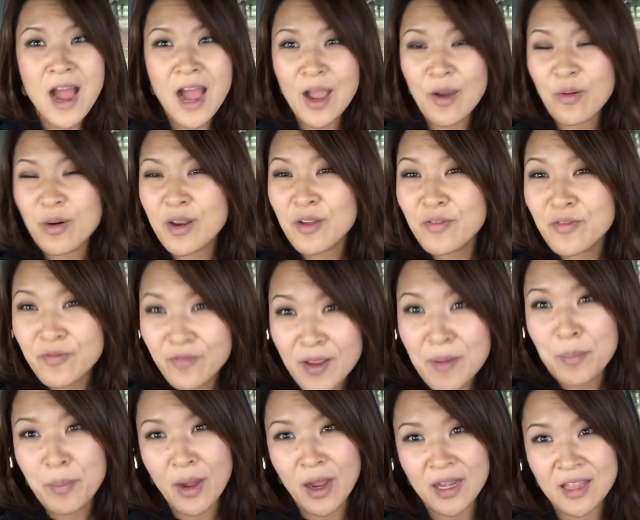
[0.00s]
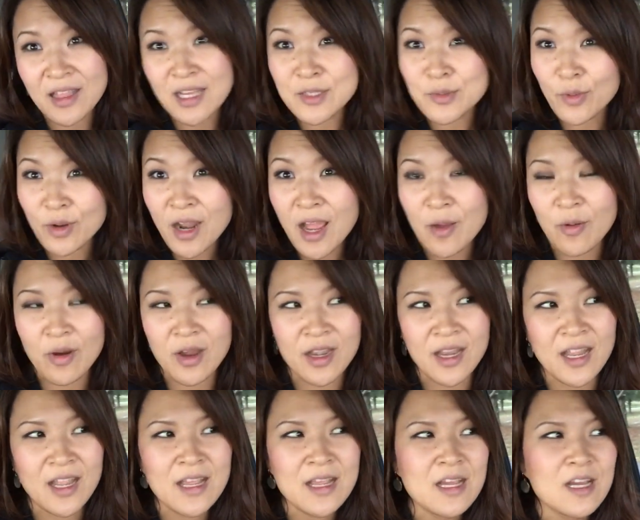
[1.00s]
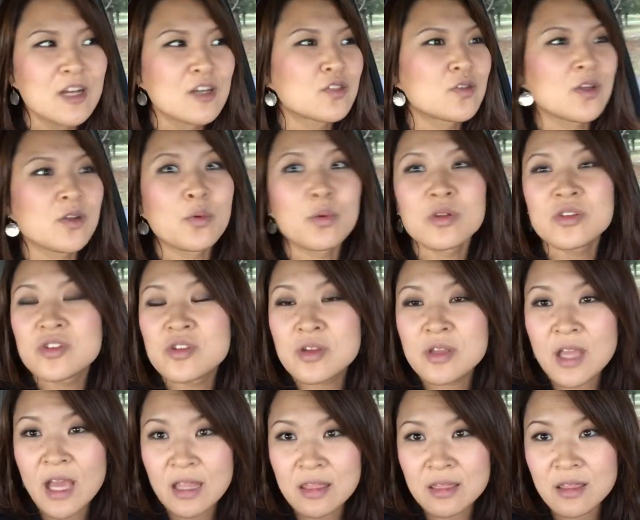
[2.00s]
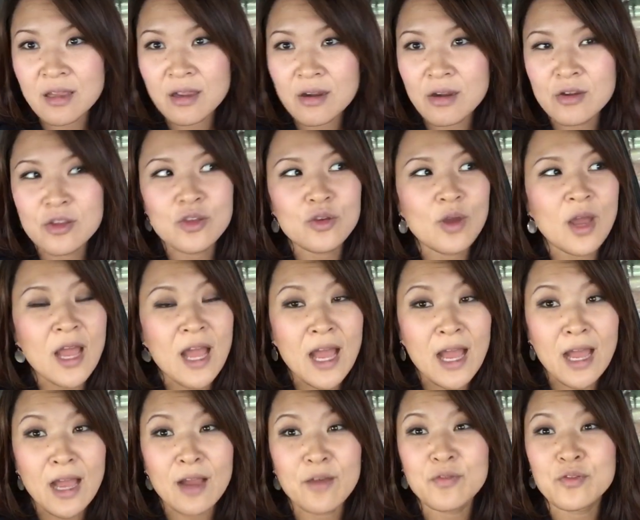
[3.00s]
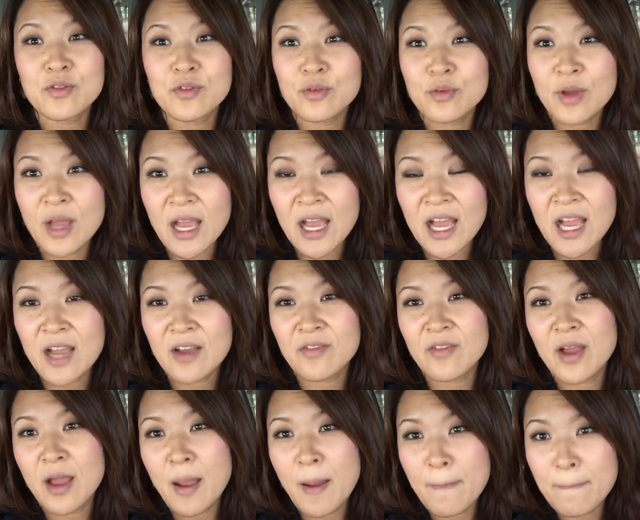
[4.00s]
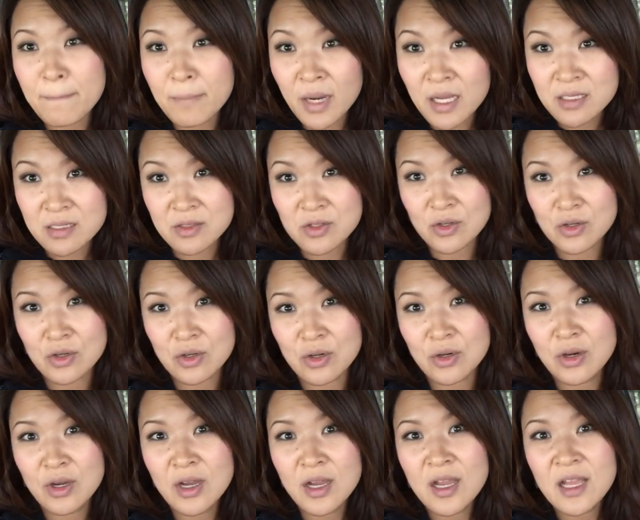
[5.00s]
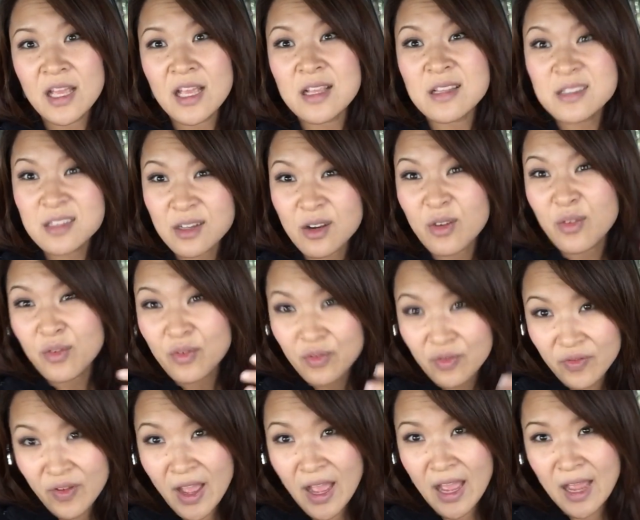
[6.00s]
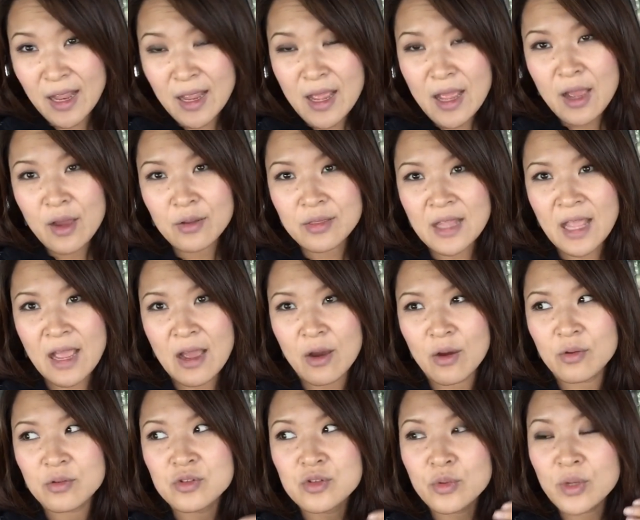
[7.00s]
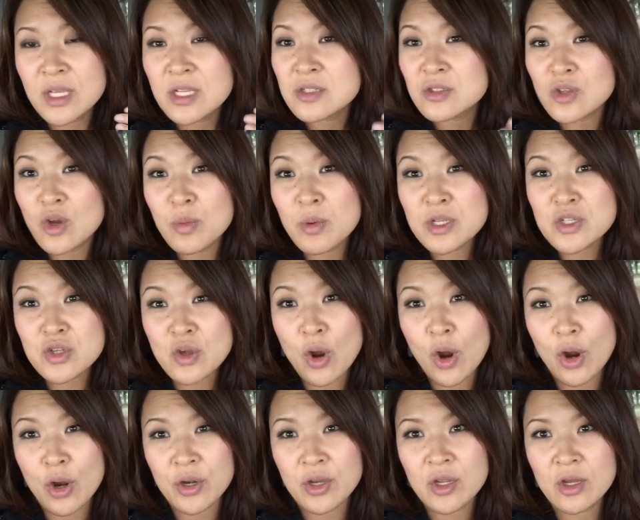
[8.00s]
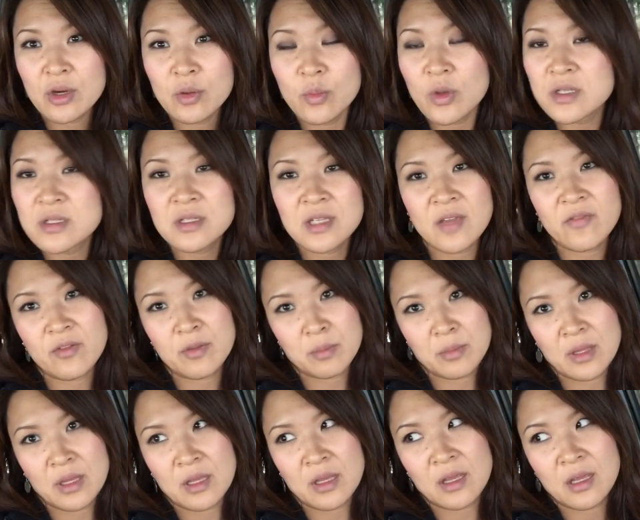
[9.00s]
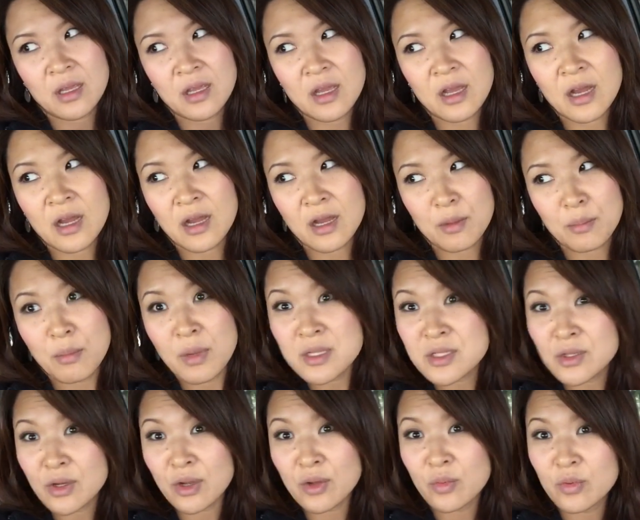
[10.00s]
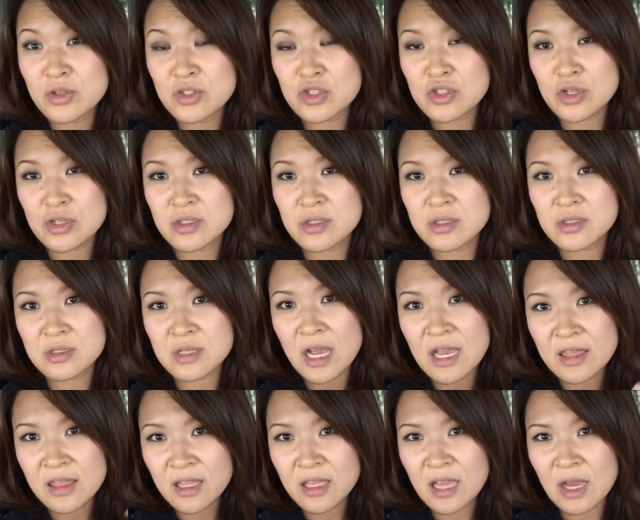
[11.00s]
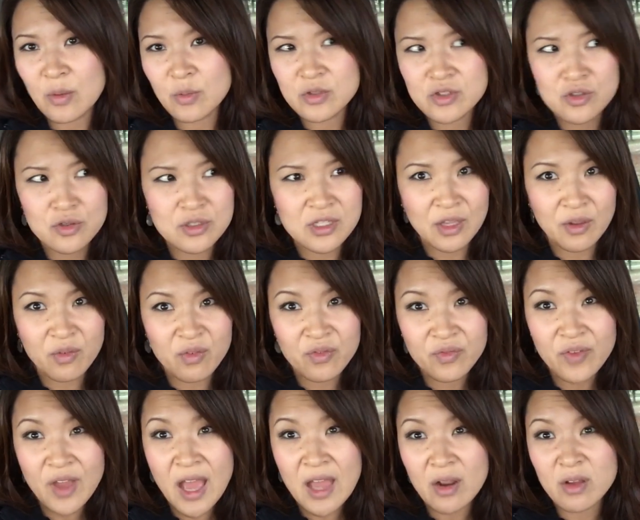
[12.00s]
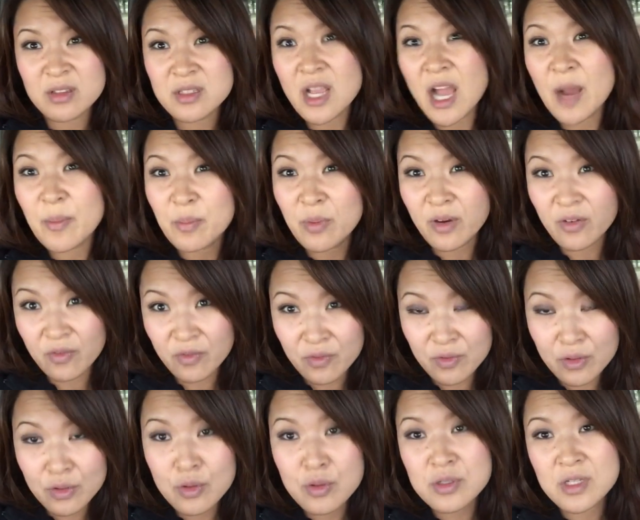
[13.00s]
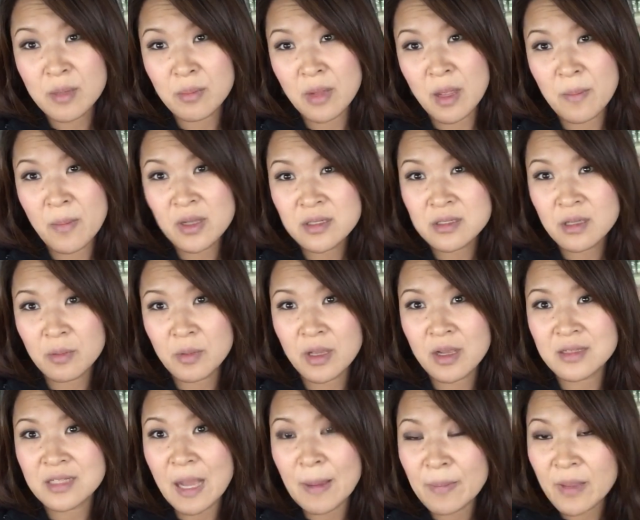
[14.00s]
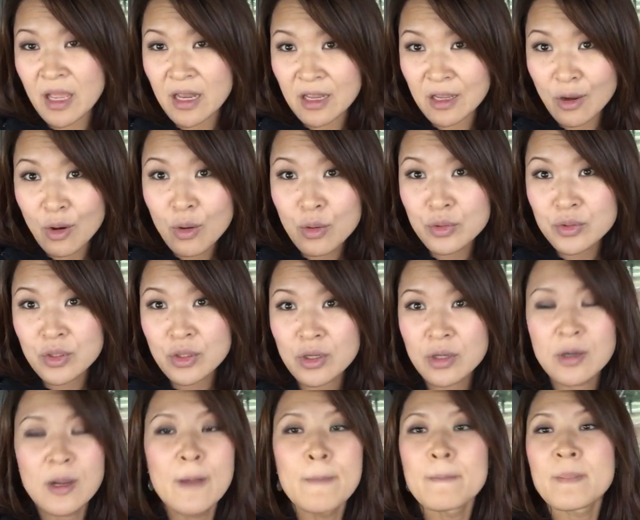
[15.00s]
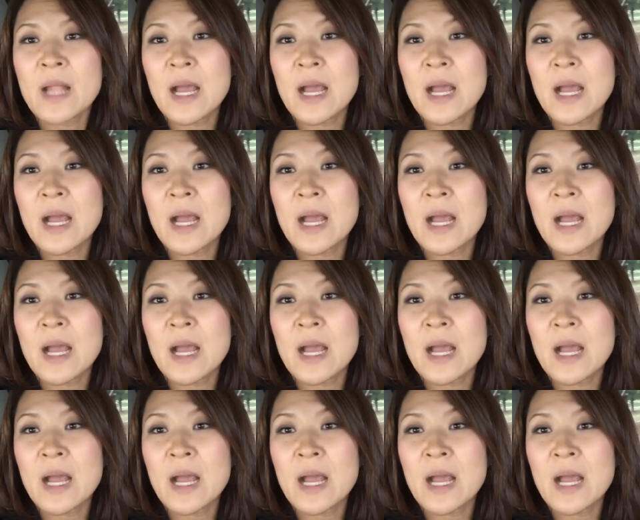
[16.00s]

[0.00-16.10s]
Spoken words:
I want a fit body. That's what I wanted. So in order to get there, you have to have muscle instead of fat. Now, doing so much cardio wasn't giving me muscle. It was just, I think I was losing fat on top of losing my muscle, because I'm getting older.